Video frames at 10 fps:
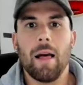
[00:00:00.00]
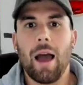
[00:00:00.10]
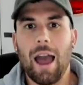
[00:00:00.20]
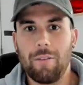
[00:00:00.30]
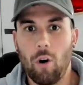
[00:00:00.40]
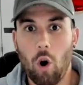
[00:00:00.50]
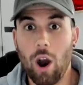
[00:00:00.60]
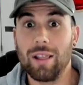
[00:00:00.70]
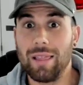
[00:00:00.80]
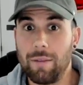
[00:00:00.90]
have
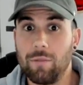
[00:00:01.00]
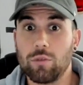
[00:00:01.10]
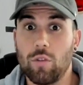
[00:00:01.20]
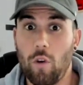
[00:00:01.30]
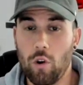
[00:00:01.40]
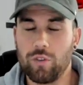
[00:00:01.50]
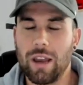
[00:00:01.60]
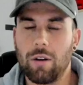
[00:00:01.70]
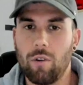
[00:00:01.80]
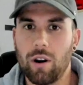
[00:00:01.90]
high levels of owned
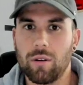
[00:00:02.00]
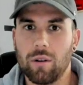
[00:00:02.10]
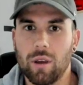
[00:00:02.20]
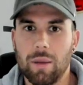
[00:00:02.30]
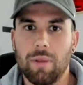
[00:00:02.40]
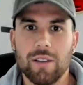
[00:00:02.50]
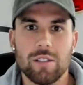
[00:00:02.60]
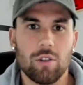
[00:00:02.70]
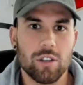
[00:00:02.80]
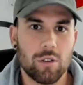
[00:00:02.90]
outright. Okay,
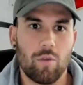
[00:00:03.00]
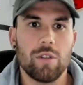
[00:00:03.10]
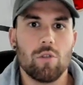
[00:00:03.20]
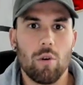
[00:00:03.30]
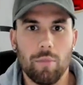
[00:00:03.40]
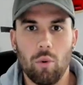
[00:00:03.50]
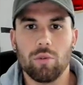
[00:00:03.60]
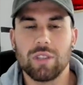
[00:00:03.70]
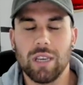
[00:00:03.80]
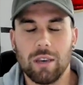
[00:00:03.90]
places like Sorrento and
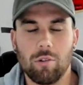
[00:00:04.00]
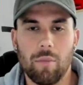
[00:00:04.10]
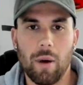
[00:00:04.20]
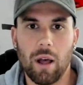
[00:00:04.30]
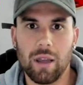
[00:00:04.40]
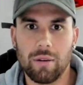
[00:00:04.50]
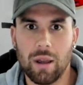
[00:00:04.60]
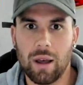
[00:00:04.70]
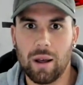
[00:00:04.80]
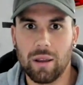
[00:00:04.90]
Porty here
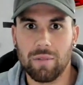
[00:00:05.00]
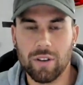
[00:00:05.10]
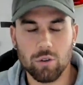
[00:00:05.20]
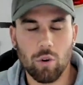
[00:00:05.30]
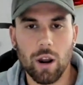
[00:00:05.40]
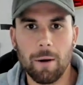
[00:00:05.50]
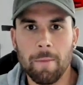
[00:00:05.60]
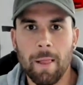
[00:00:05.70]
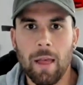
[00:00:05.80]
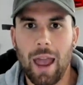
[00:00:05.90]
in Victoria,
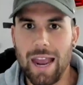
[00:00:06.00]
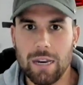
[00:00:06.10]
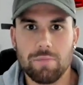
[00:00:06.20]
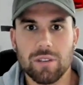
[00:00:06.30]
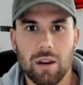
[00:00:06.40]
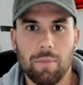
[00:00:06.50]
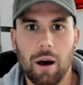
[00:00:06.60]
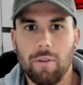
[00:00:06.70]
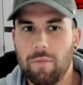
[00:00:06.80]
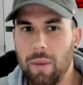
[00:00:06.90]
80%
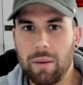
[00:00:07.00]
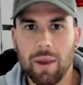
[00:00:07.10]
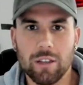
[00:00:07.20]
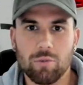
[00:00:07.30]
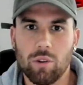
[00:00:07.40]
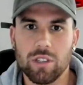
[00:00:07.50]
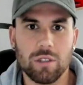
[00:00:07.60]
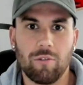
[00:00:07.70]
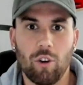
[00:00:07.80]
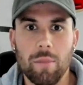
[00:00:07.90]
above. Median house price
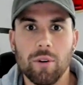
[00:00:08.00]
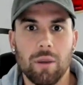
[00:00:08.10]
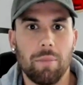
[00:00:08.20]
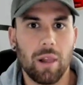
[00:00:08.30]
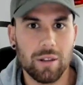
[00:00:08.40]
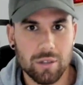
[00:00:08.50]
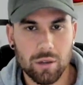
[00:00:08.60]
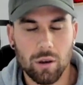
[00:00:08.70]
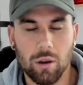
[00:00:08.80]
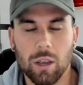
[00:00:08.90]
is 3 million plus.
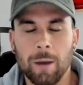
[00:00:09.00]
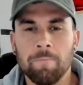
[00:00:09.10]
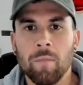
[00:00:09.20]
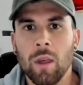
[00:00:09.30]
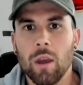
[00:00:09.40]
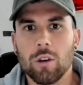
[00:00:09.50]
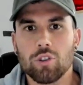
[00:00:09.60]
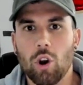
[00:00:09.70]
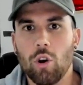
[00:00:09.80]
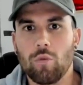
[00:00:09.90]
Okay,
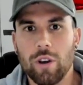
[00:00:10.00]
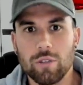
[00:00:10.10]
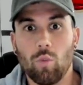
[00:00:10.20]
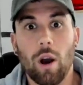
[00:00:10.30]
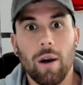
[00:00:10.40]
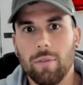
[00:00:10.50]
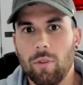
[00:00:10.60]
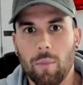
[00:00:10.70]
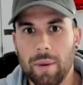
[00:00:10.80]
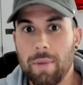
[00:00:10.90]
so the reason why
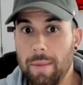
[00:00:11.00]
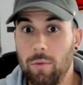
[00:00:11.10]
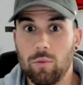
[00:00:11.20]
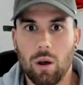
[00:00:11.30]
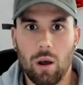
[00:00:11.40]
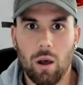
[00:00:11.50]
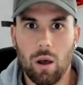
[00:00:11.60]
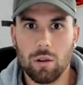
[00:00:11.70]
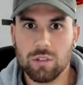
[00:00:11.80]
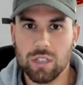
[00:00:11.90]
not many people
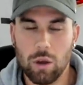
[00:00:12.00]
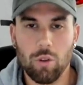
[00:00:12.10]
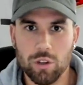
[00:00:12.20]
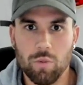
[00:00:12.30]
sell those